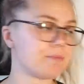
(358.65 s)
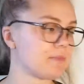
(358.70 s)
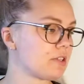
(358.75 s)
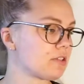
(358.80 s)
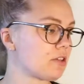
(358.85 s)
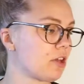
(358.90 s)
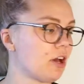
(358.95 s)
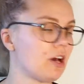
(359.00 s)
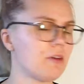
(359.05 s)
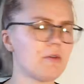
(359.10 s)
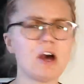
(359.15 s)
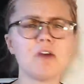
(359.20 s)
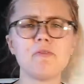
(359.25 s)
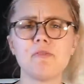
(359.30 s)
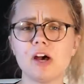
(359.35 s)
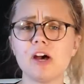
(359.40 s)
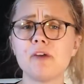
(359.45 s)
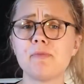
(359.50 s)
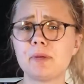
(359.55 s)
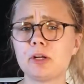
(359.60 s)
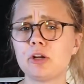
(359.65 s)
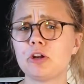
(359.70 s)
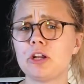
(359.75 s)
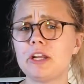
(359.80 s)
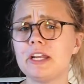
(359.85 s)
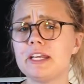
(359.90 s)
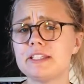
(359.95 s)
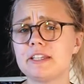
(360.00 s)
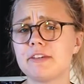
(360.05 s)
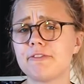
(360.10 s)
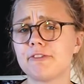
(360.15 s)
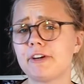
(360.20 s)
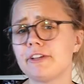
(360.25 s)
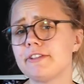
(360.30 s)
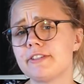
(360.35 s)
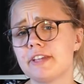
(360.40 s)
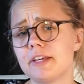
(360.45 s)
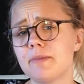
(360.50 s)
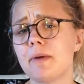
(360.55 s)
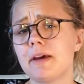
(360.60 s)
So I've been on a knitting
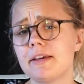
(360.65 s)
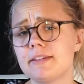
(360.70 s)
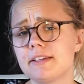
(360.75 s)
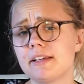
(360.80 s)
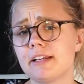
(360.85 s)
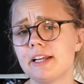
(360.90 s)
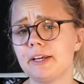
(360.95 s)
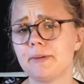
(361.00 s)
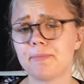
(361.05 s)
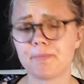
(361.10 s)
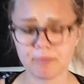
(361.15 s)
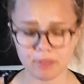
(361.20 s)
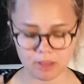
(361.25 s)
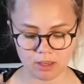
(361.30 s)
frenzy basically.